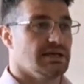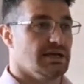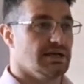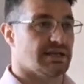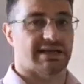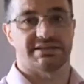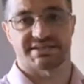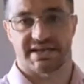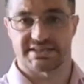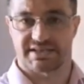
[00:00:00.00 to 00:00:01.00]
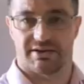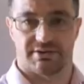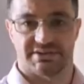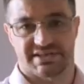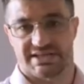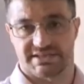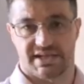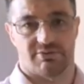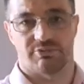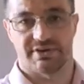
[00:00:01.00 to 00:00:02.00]
kind of starting
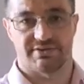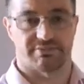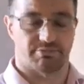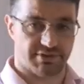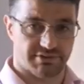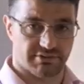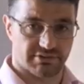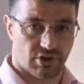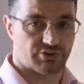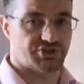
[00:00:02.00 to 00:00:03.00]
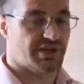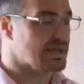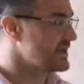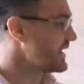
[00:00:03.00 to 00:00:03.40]
out with logic,